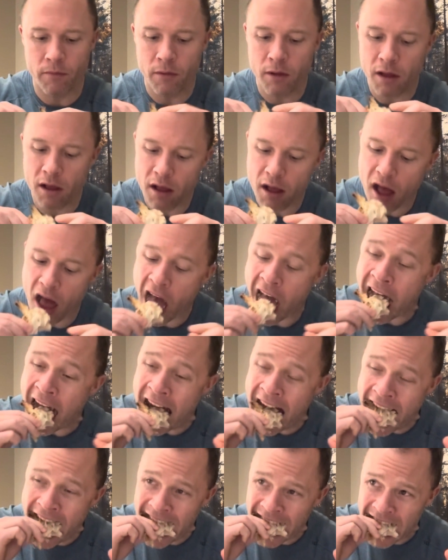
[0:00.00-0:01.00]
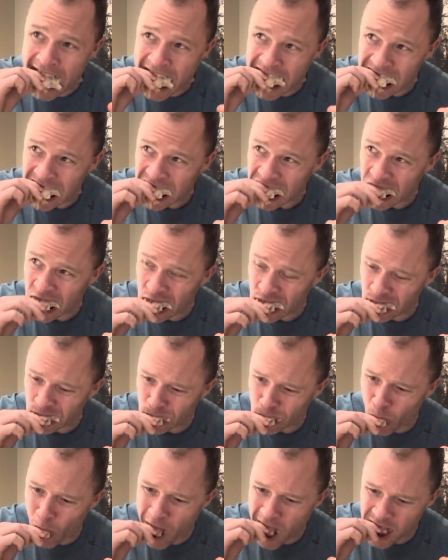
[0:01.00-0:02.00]
I'm 185 right now,
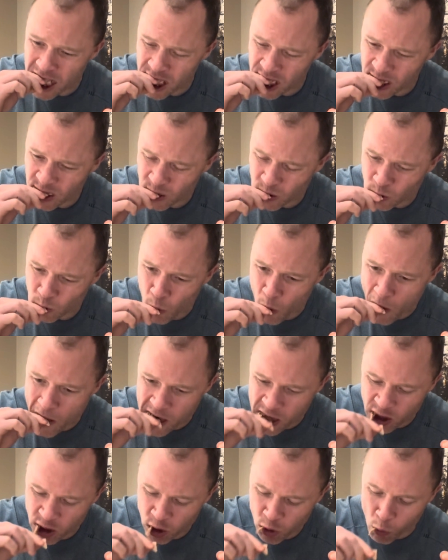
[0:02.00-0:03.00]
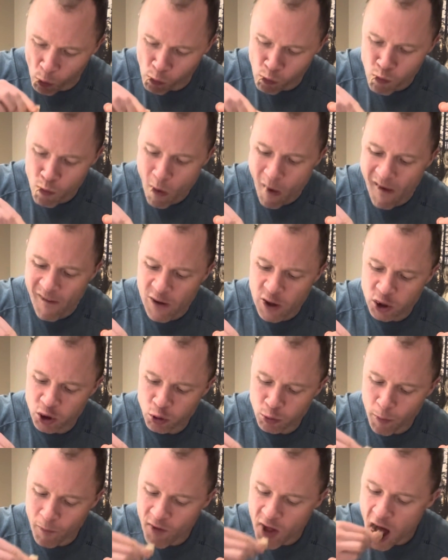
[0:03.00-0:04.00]
and that's if I was eating
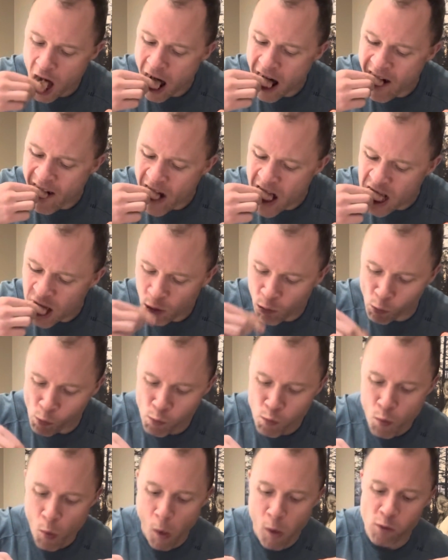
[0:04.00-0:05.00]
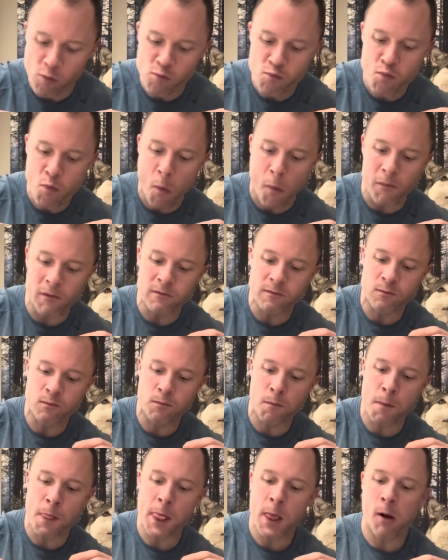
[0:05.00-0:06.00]
pizza and shit in that meal, like just
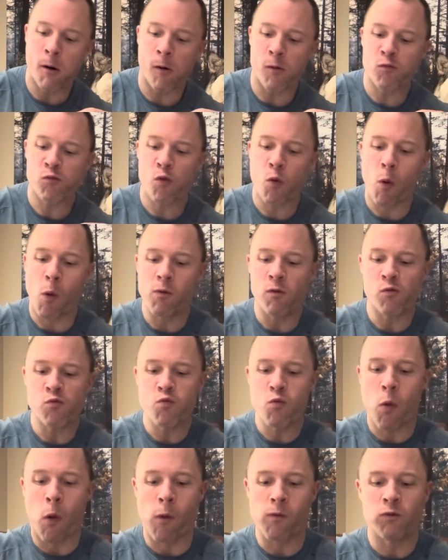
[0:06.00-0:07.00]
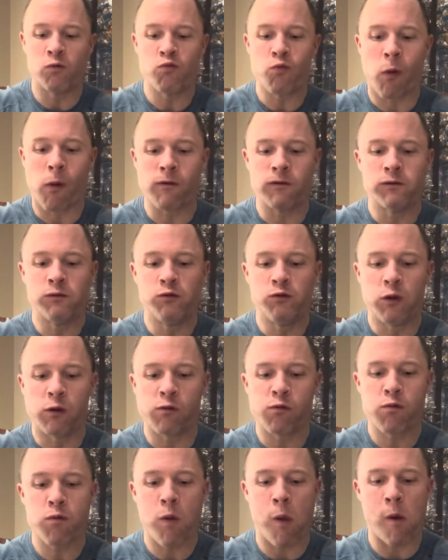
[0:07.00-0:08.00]
a pile of food, like pile of dirty
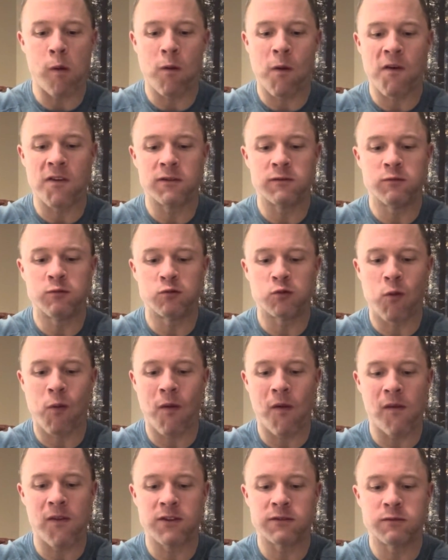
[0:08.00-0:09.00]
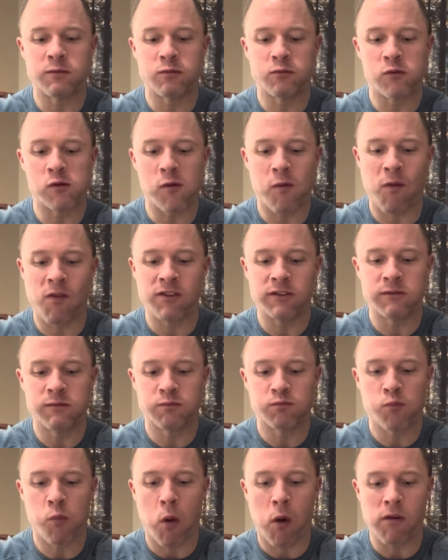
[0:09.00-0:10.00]
calories too, dirty, high
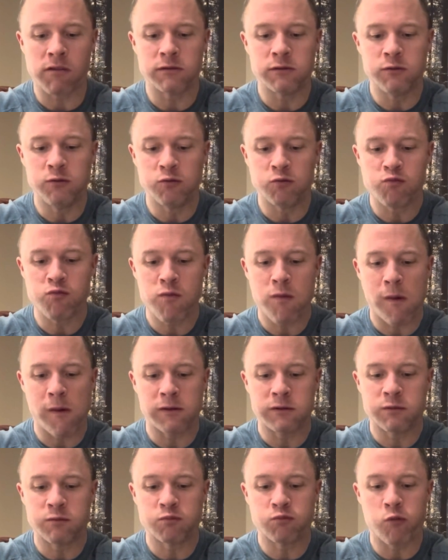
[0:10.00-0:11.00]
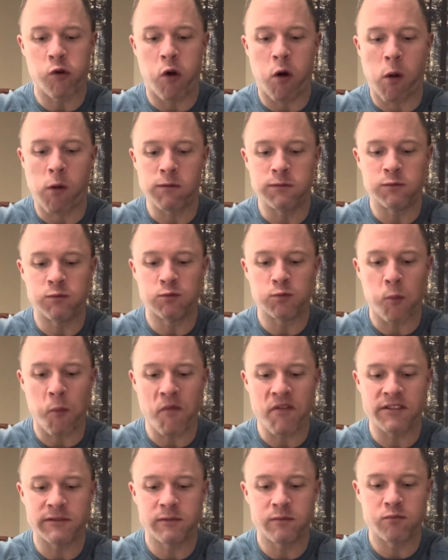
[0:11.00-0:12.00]
fat. The highest I
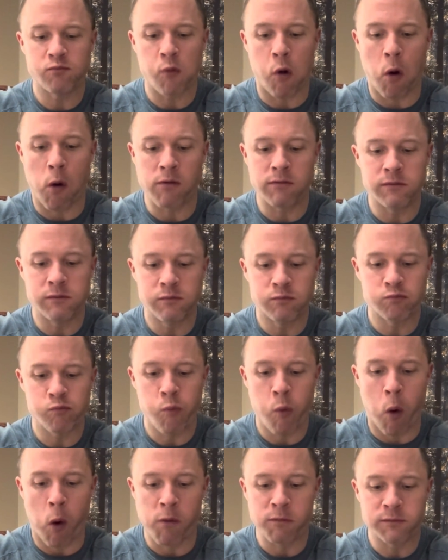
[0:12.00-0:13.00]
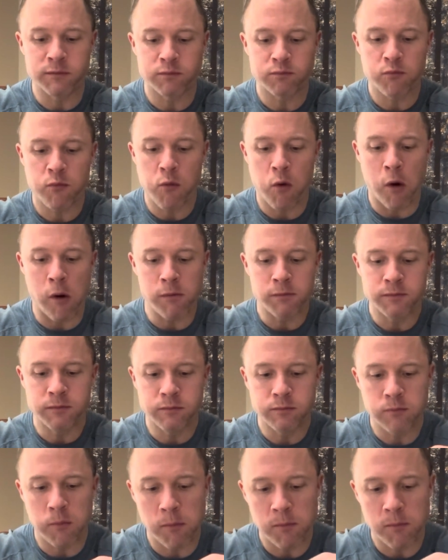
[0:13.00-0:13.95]
got was about 190.